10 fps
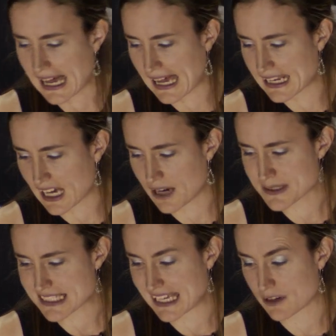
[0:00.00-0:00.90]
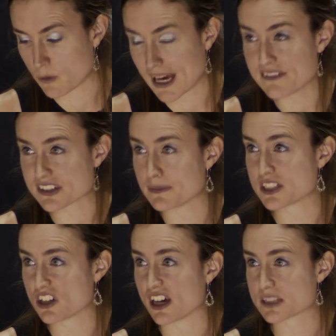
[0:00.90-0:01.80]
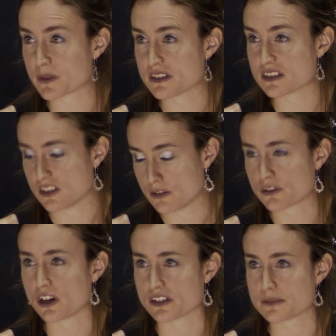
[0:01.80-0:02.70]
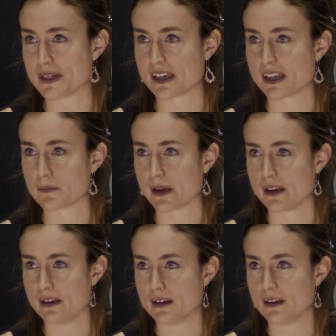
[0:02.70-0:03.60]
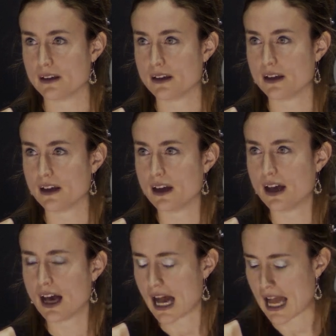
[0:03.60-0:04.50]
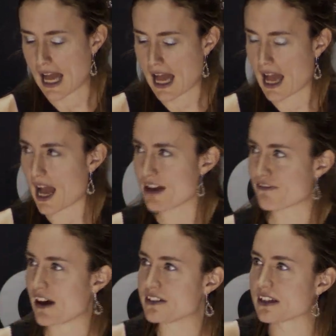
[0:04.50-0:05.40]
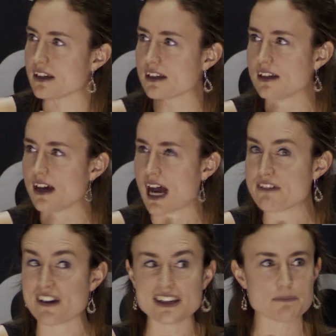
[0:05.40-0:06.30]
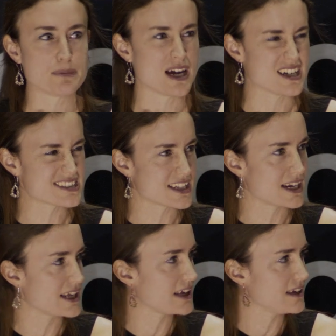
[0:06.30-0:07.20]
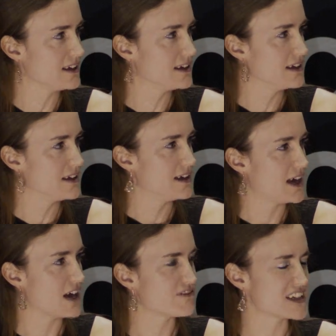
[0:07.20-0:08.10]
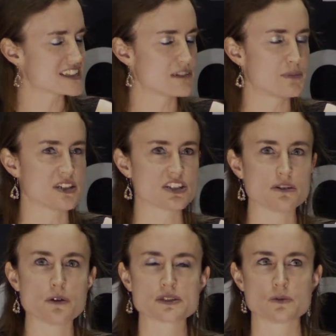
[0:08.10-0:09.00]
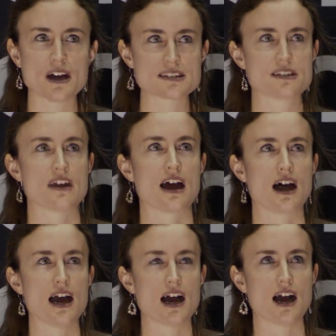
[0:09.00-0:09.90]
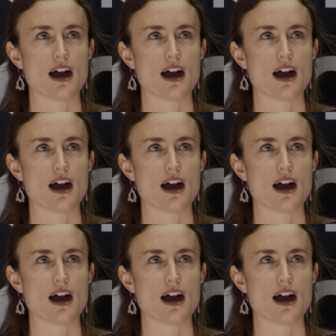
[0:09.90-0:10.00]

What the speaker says: And I was like, "Wives, submit to your husbands? You have got to be kidding me." I found it personally offensive, but you know what was worse than that?